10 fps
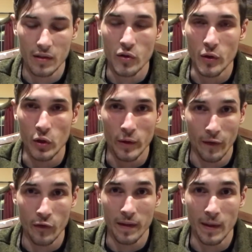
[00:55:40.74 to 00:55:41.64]
include
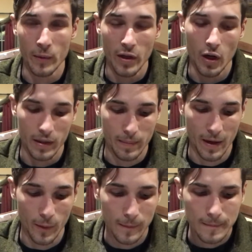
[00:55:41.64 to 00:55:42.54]
everything that we talked
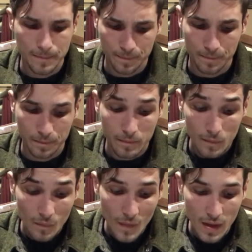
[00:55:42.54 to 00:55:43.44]
about.
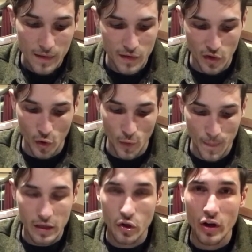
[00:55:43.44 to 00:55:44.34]
So
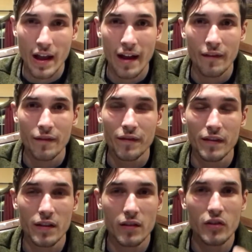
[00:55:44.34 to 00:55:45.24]
you're gonna have
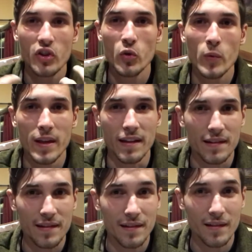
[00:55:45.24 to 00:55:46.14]
2
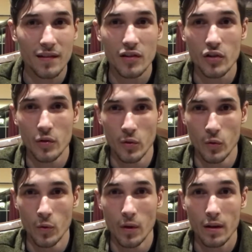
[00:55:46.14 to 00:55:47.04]
weeks
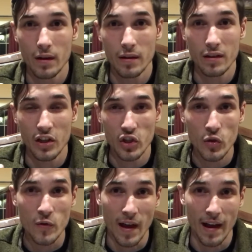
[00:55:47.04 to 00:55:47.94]
to
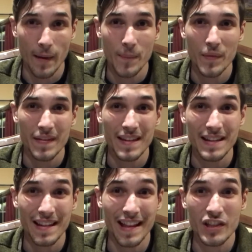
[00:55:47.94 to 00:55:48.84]
do that.
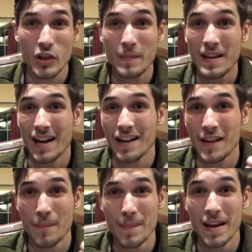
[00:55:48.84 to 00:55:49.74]
That's gonna be kind of
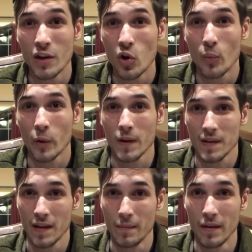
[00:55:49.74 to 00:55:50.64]
the main homework
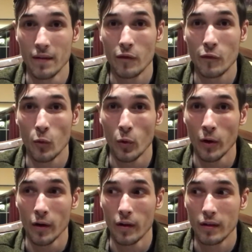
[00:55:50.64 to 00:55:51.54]
assignment
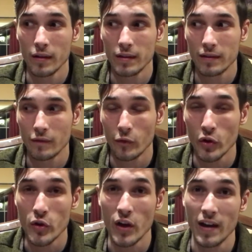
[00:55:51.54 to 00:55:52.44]
for
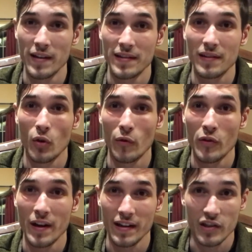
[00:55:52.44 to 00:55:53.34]
you guys over
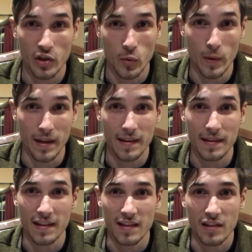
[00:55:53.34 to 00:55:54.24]
the next 2 weeks,
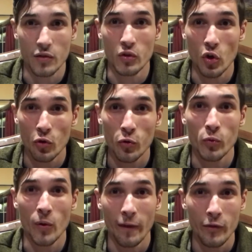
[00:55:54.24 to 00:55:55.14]
is to go
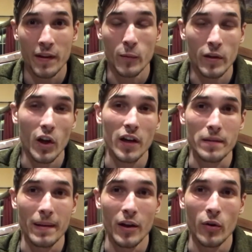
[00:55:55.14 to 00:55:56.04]
through everything we talked
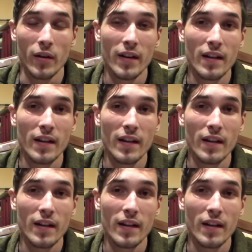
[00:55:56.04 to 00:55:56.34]
about